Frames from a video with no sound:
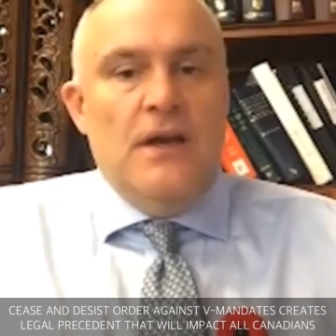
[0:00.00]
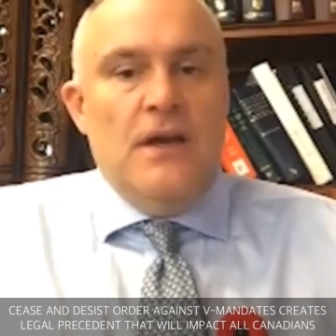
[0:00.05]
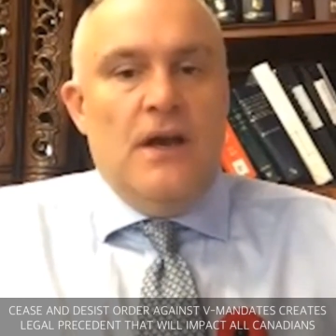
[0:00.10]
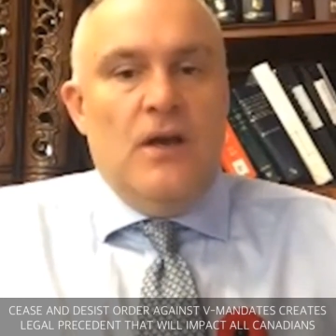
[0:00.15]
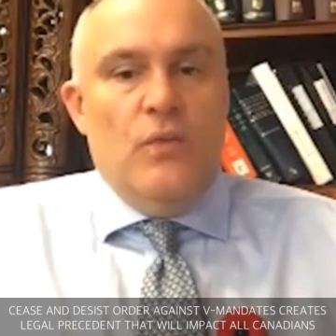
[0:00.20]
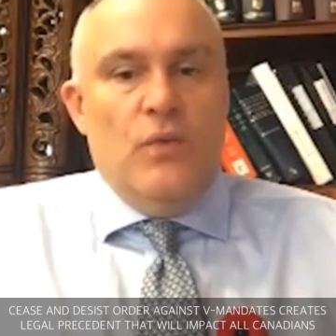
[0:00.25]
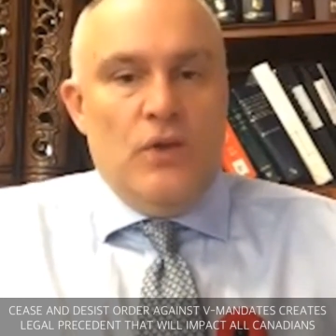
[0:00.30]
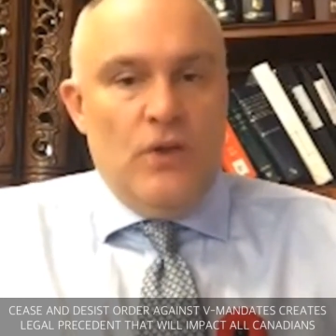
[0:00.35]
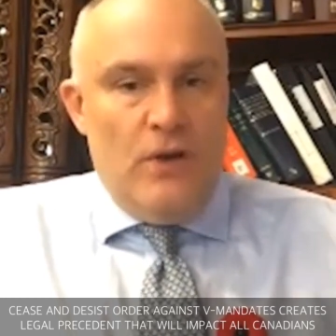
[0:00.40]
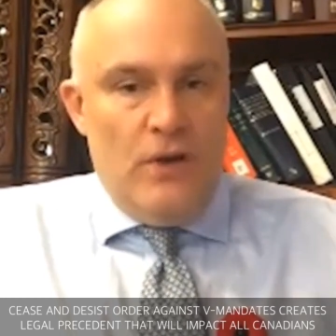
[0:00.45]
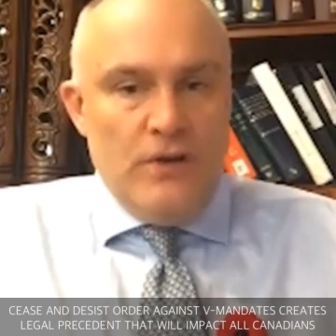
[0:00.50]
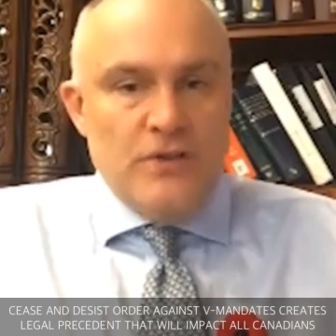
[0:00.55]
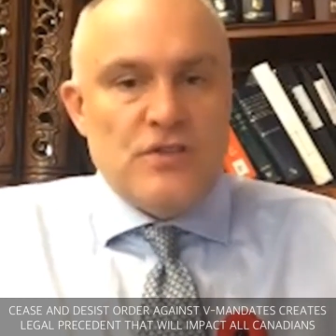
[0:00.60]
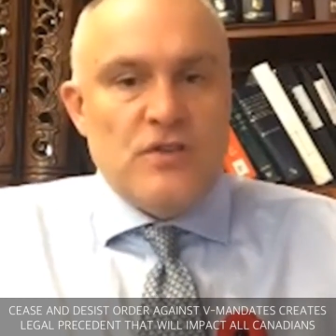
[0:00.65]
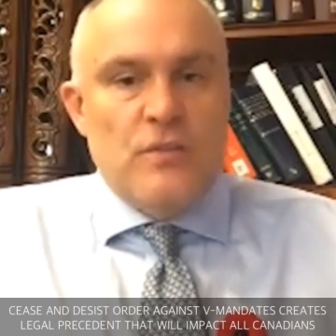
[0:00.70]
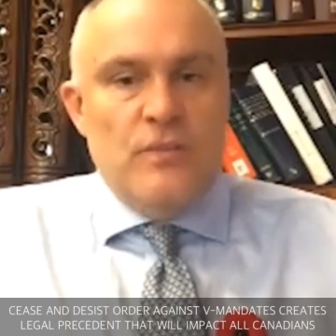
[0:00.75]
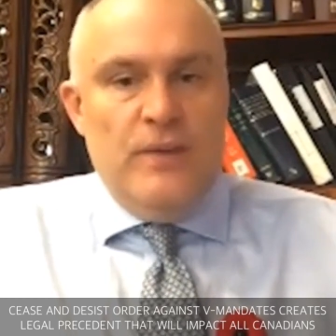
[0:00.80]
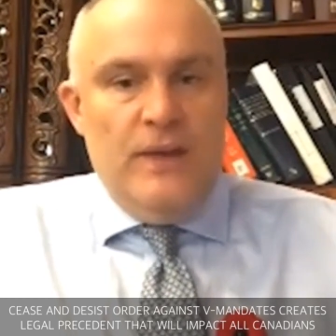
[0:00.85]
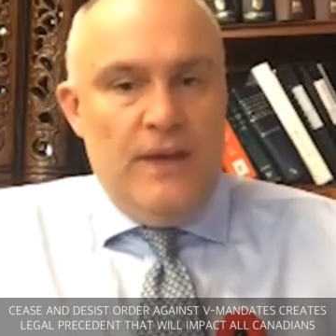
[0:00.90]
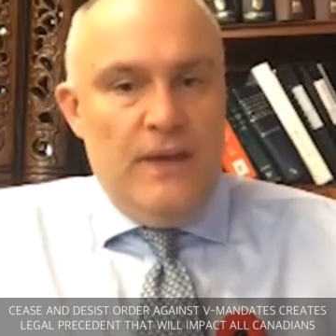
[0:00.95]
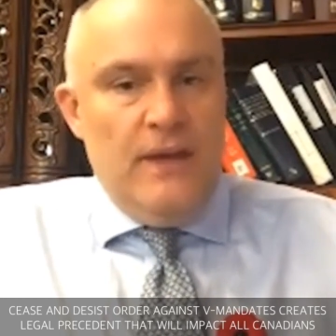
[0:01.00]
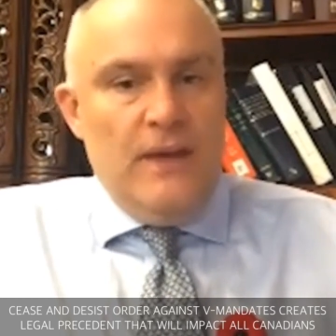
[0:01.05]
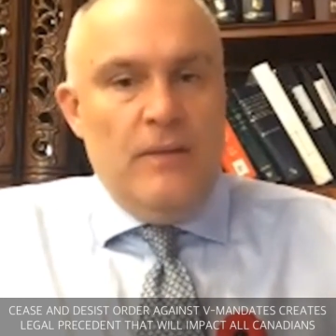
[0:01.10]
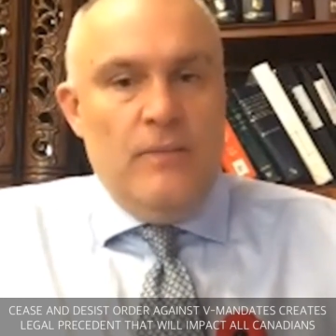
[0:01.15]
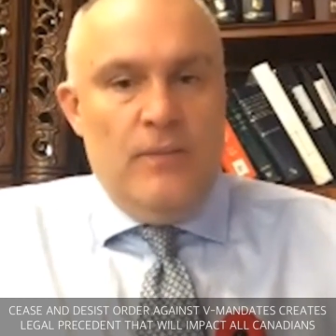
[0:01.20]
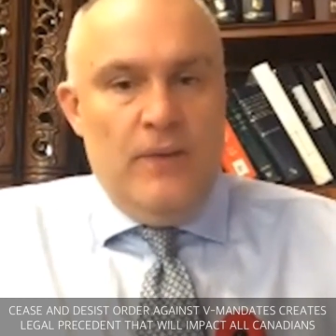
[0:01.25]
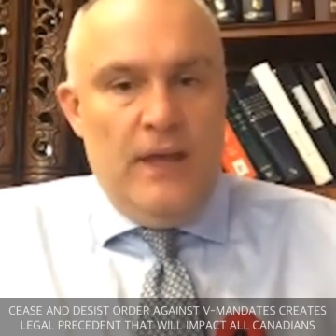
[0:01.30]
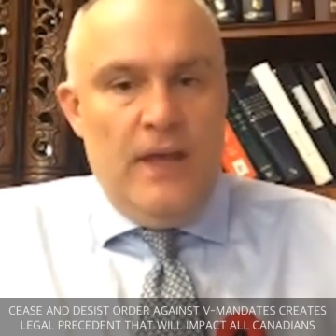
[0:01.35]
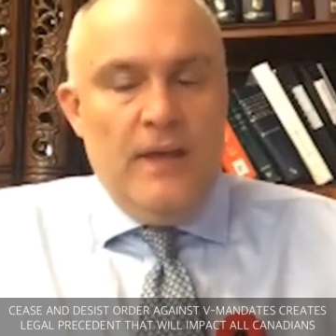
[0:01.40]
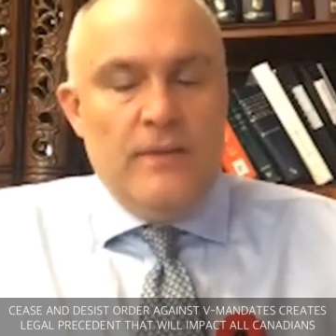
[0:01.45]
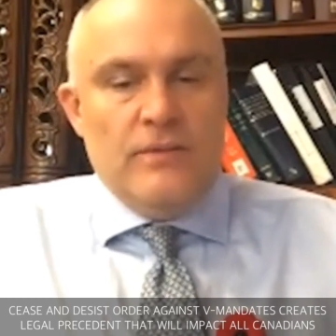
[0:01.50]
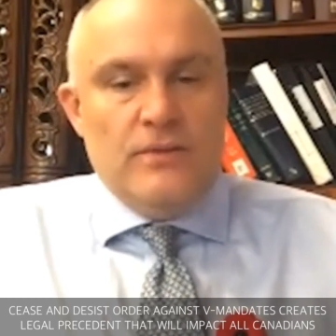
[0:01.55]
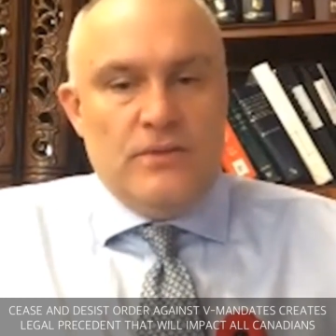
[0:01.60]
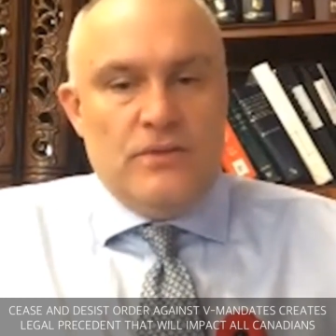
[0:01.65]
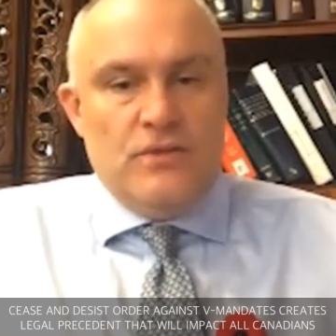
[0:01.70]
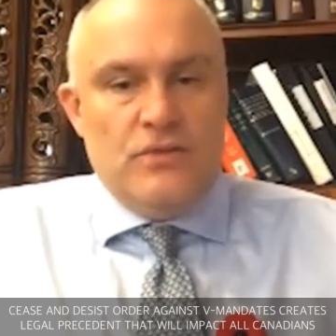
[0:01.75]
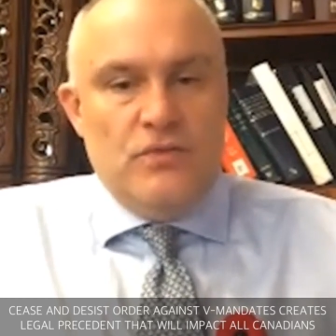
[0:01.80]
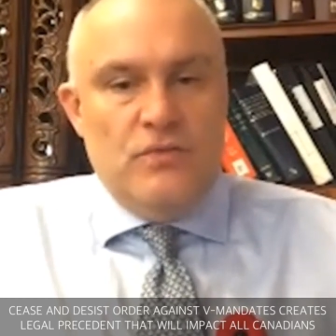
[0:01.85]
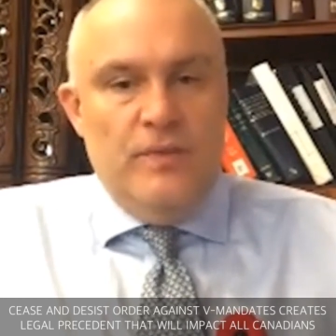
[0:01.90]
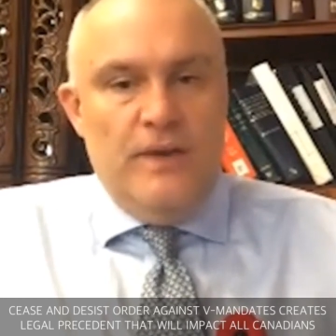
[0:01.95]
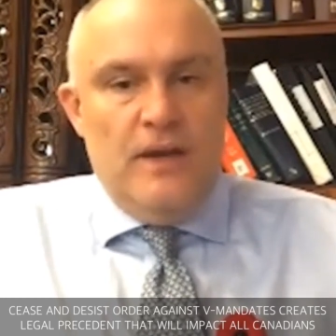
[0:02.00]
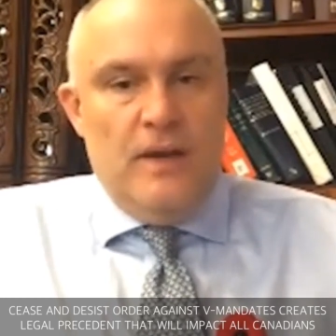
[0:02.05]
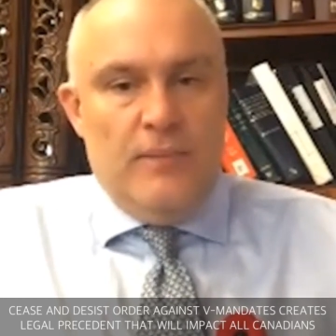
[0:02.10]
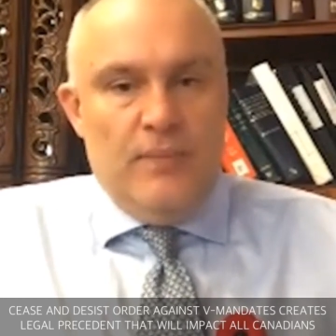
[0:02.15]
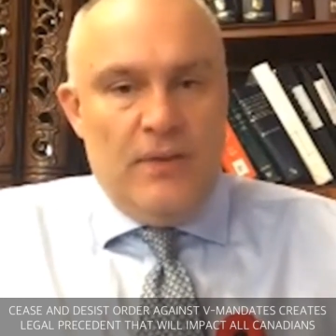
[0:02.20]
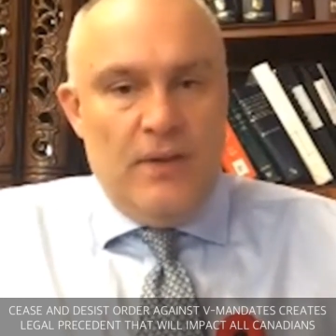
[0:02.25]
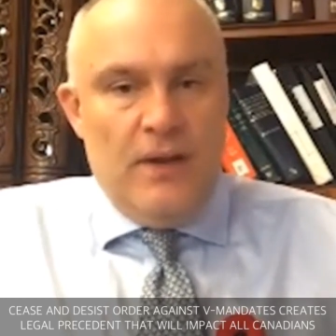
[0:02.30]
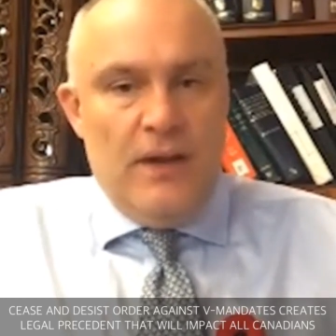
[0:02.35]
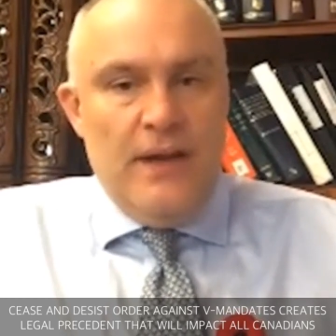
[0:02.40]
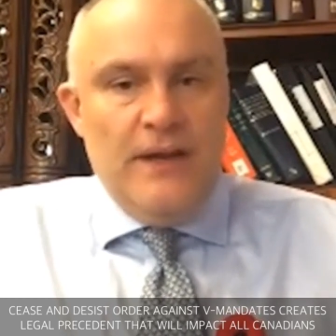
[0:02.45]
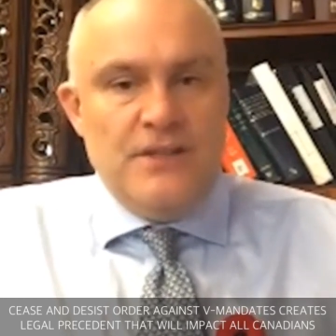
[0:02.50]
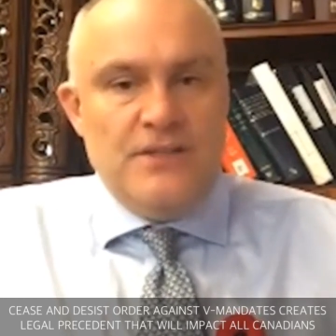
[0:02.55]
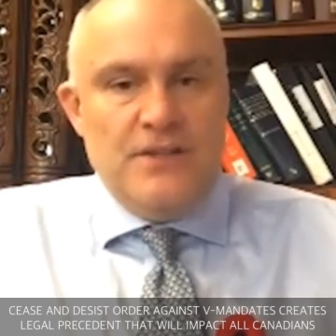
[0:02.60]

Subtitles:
will also be able to be applied